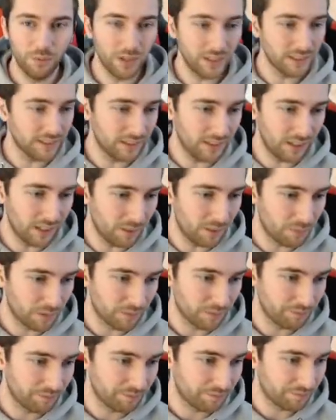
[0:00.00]
That's a dub.
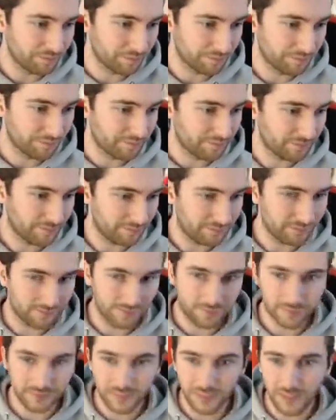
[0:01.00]

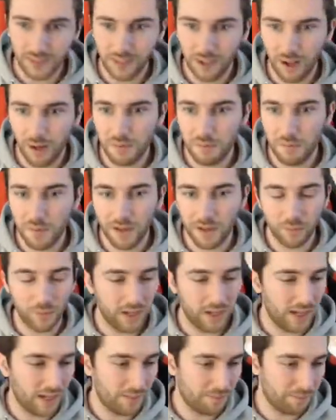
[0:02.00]
You can't be mad with
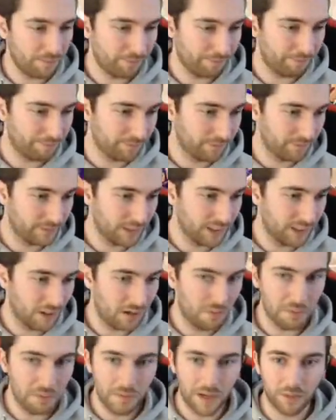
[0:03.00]
that. You
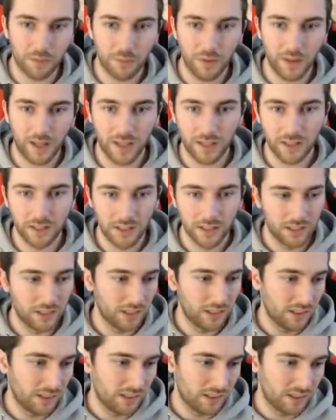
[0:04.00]
can't be mad with that.
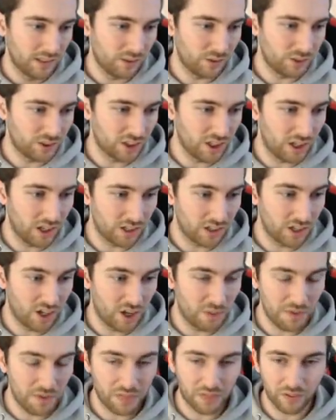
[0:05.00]
You got Tur
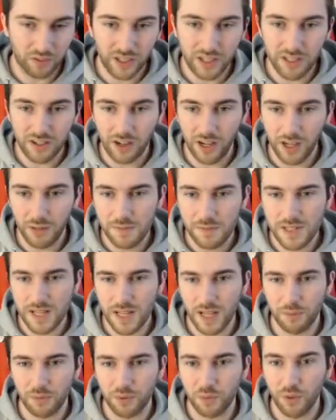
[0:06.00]
Kermit three times.
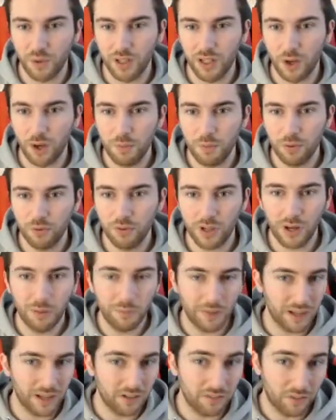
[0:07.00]
Damn. So what? The Opals are
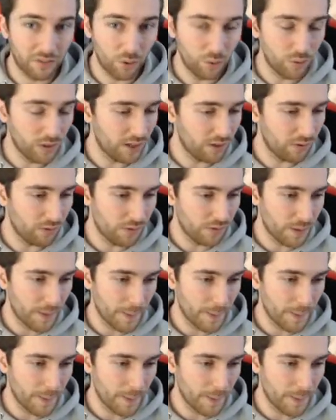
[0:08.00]
coming out of the vault now.